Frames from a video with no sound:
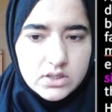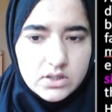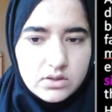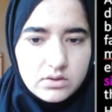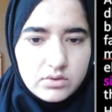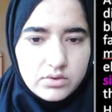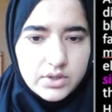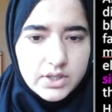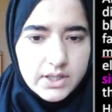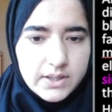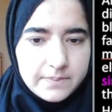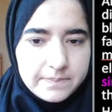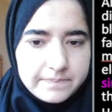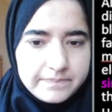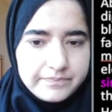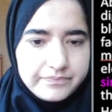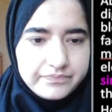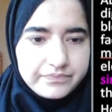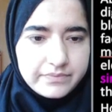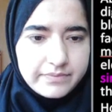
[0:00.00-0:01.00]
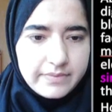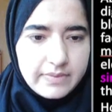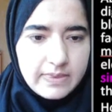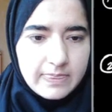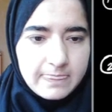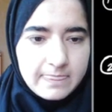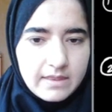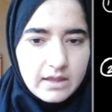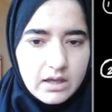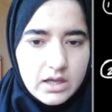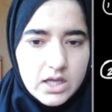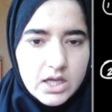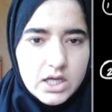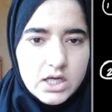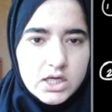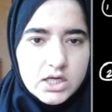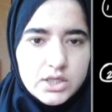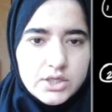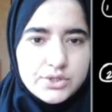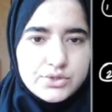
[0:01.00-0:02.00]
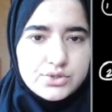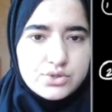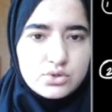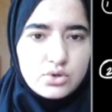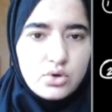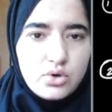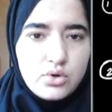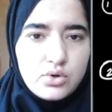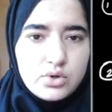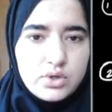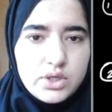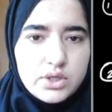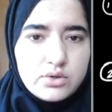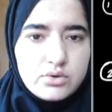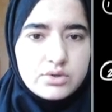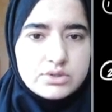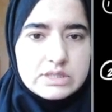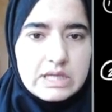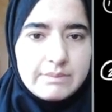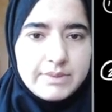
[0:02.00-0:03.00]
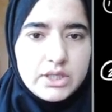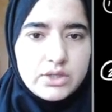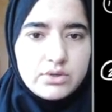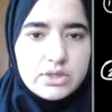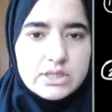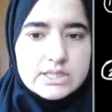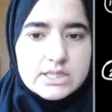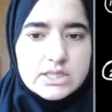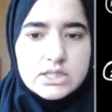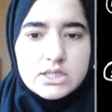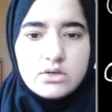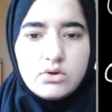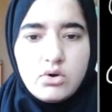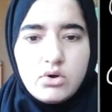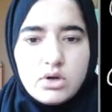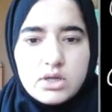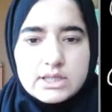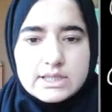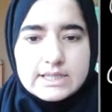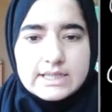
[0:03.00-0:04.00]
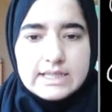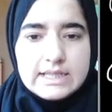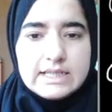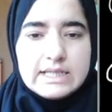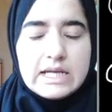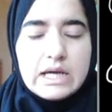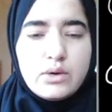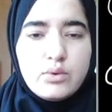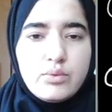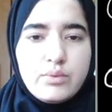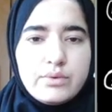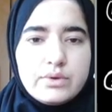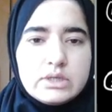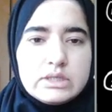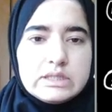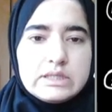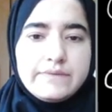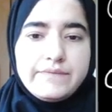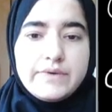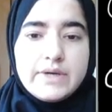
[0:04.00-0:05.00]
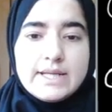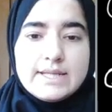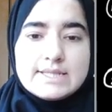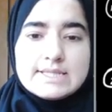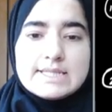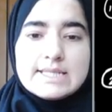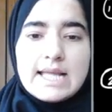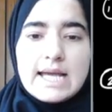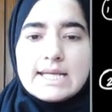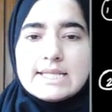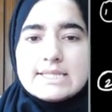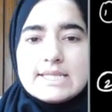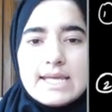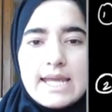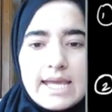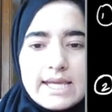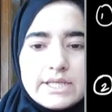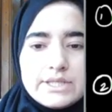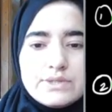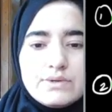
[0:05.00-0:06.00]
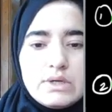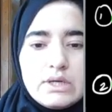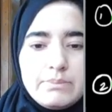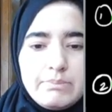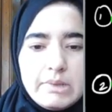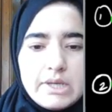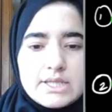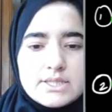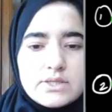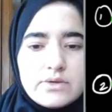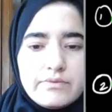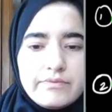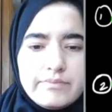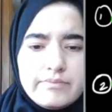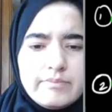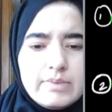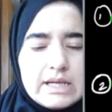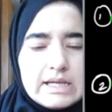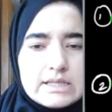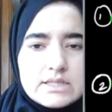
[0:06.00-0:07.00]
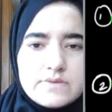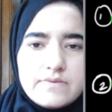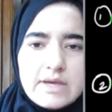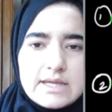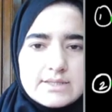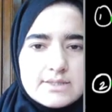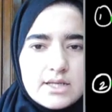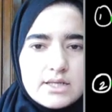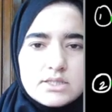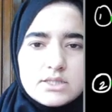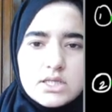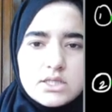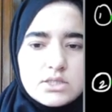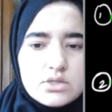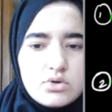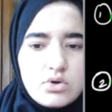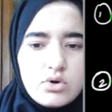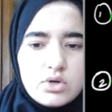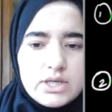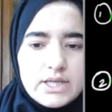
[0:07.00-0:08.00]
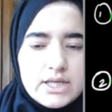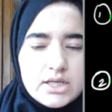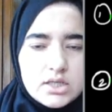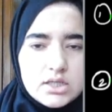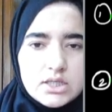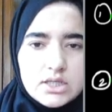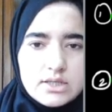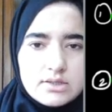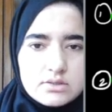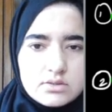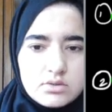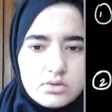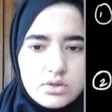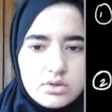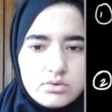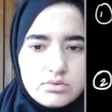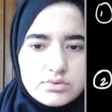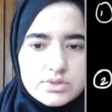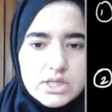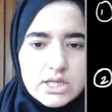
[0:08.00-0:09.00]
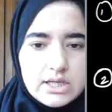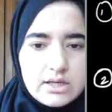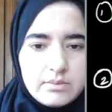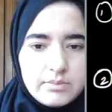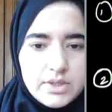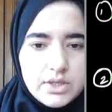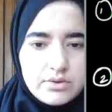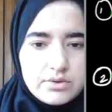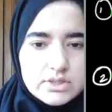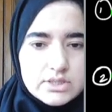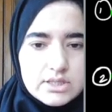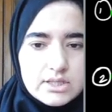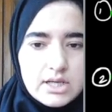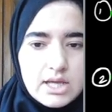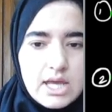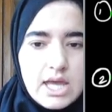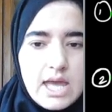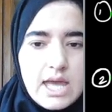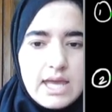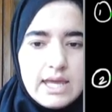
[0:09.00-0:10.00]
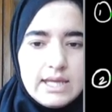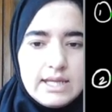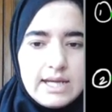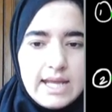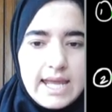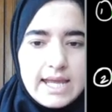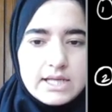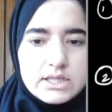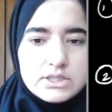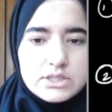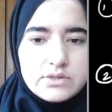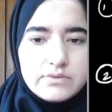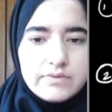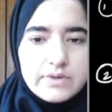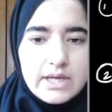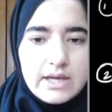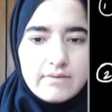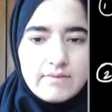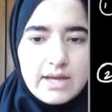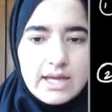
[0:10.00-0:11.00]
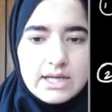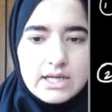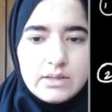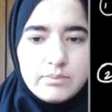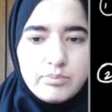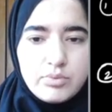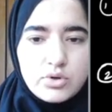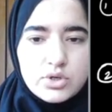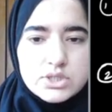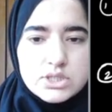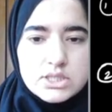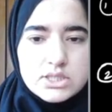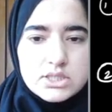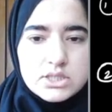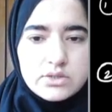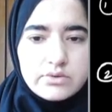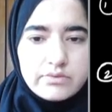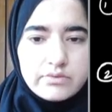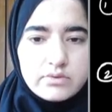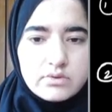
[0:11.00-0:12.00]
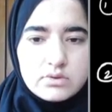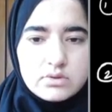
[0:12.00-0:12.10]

Okay, so glucose, amino acid in all three. Now difference lies in active and passive, because facilitated only contains glucose and amino acid. In active, we have Na positive,